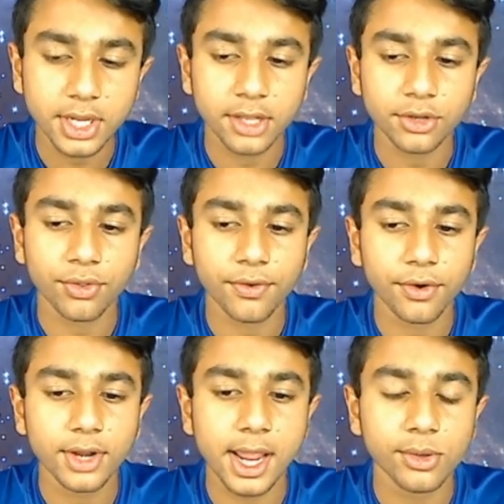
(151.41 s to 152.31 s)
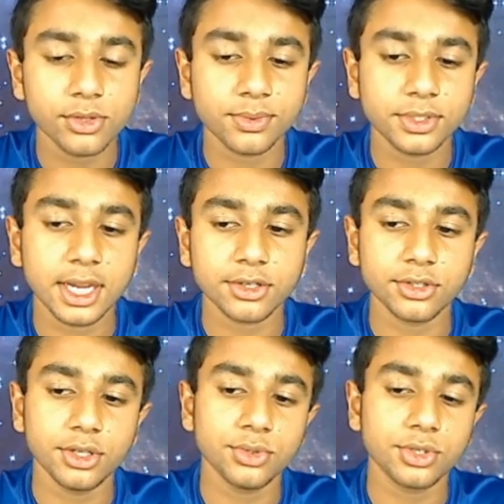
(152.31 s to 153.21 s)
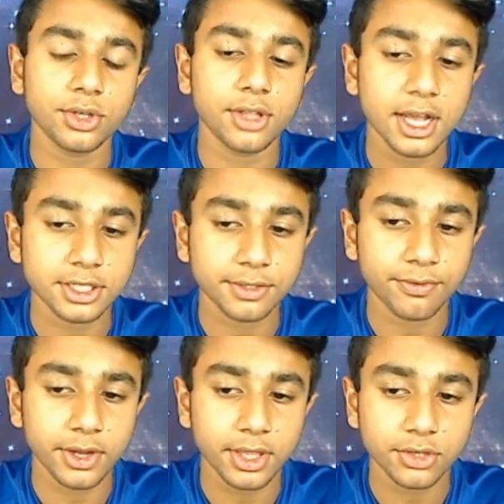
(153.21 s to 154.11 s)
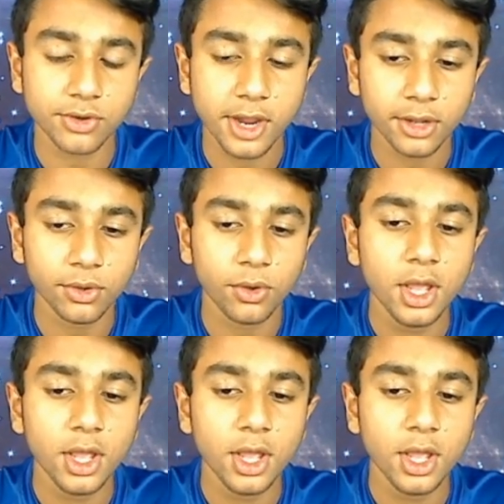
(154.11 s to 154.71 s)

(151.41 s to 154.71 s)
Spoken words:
and your third angle is what's actually used to classify that triangle.